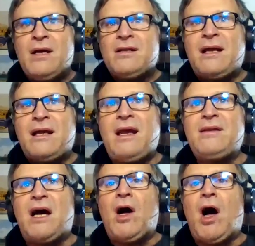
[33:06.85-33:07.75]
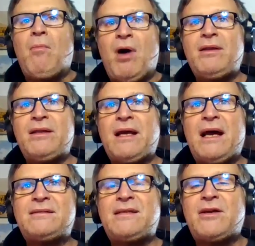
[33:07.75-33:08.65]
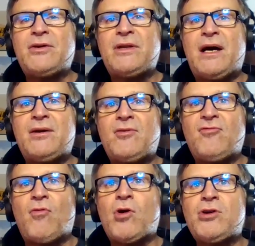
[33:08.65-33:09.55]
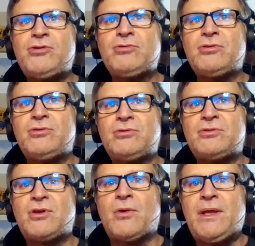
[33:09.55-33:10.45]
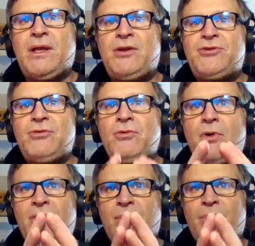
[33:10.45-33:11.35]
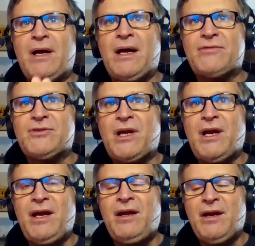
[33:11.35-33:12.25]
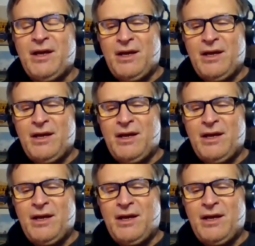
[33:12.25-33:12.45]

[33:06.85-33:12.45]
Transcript: like as, among the guys they could not afford to lose going into the playoffs okay